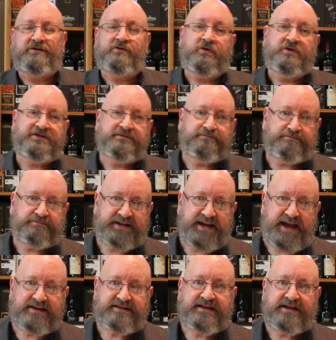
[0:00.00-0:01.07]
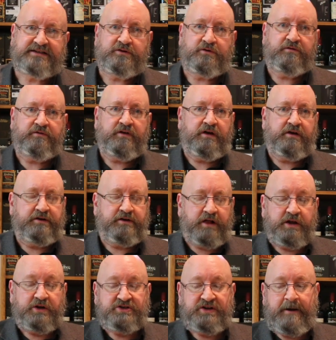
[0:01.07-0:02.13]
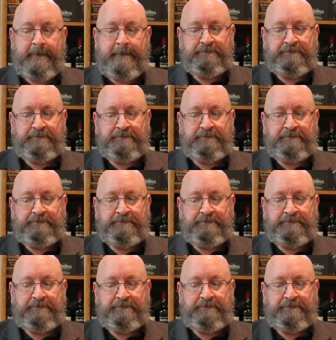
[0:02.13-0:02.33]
of course, tax takes it over $100.